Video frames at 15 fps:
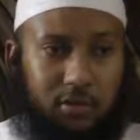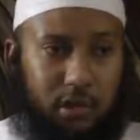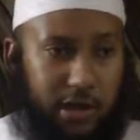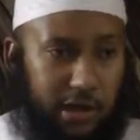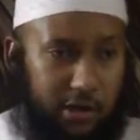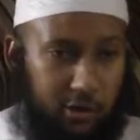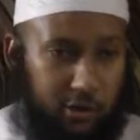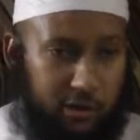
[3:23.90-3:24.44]

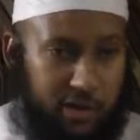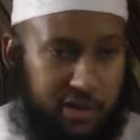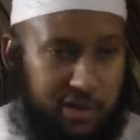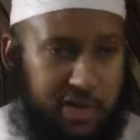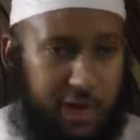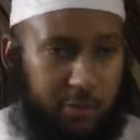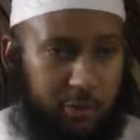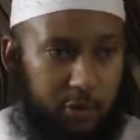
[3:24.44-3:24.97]
And a good
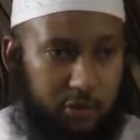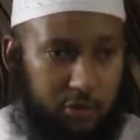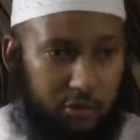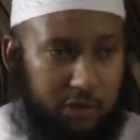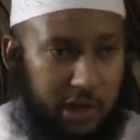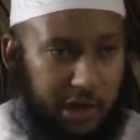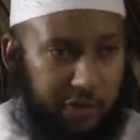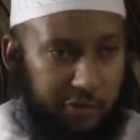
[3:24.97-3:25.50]
example to
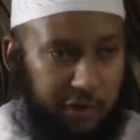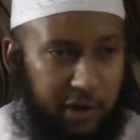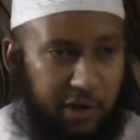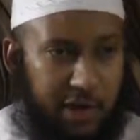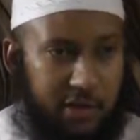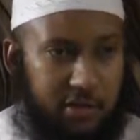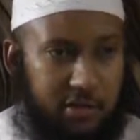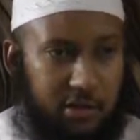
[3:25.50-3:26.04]
clarify
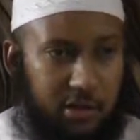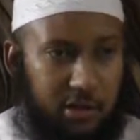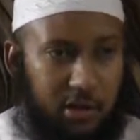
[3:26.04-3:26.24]
that,